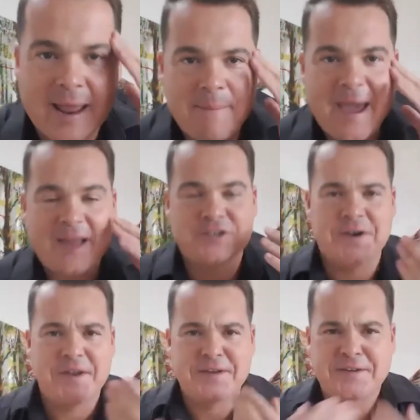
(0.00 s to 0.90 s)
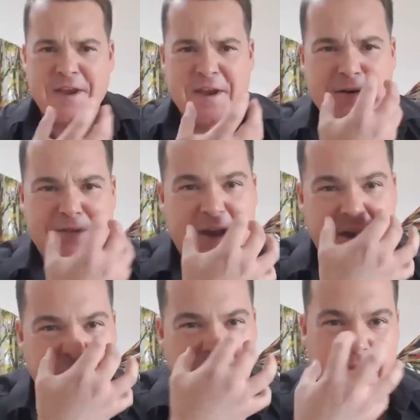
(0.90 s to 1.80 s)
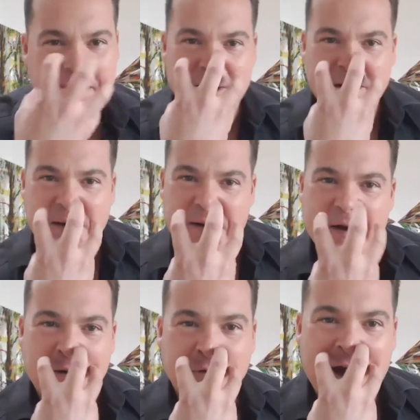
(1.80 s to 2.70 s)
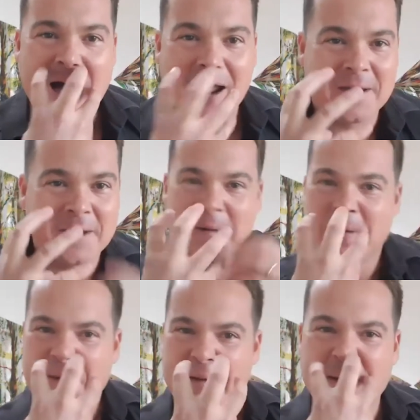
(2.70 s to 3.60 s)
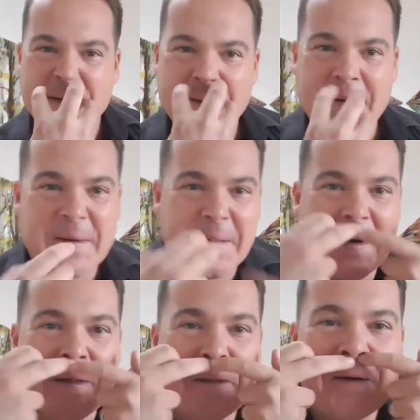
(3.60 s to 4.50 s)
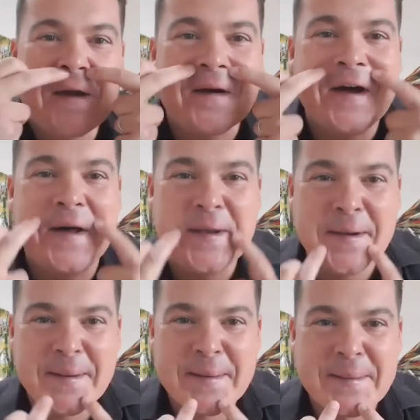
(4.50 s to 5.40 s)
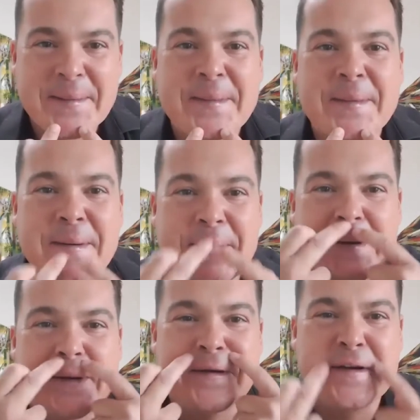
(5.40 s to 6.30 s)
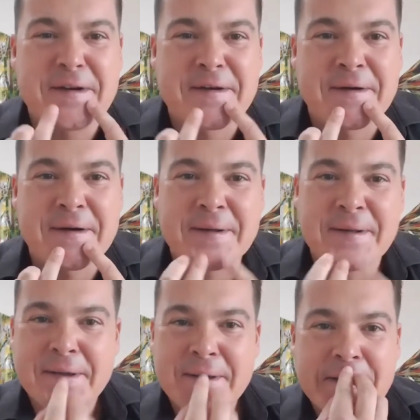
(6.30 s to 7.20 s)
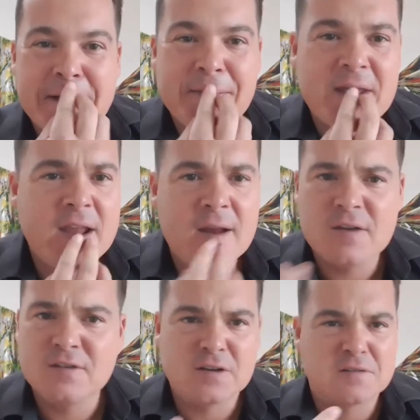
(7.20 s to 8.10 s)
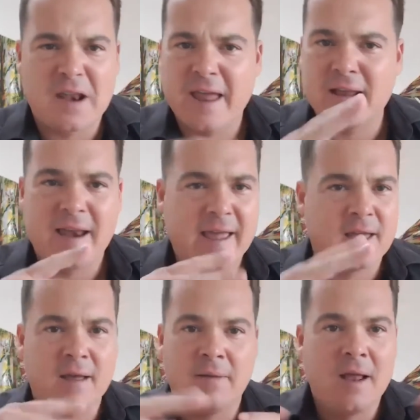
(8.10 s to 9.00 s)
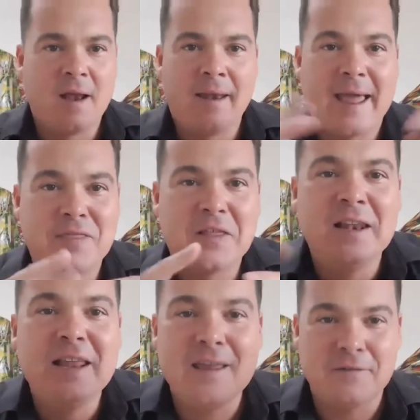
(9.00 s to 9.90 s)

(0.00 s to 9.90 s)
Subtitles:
I imagine. Is here is like a rock, you know, all the way around. Here is very strong, and then here is just like the leaves